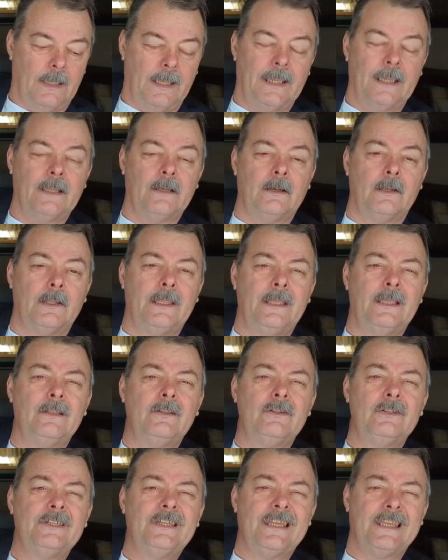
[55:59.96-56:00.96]
a
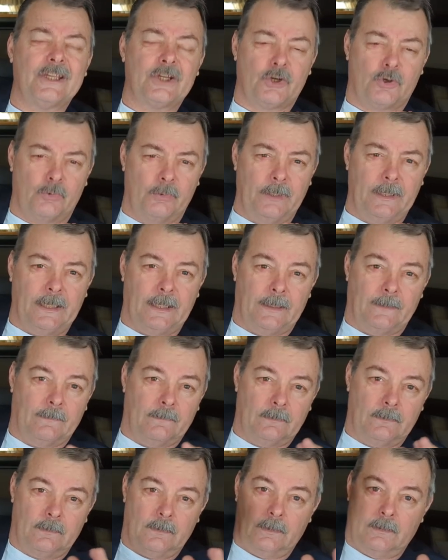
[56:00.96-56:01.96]
legal decree
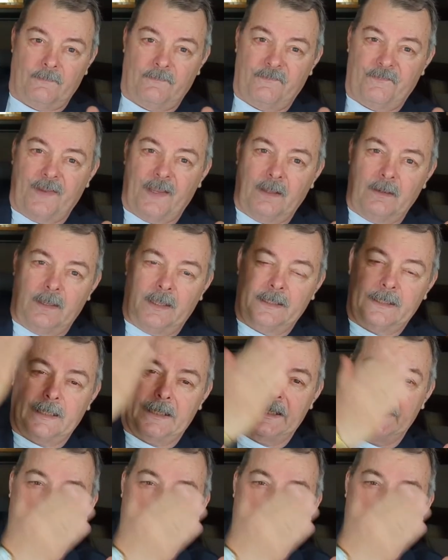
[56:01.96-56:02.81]
fell like a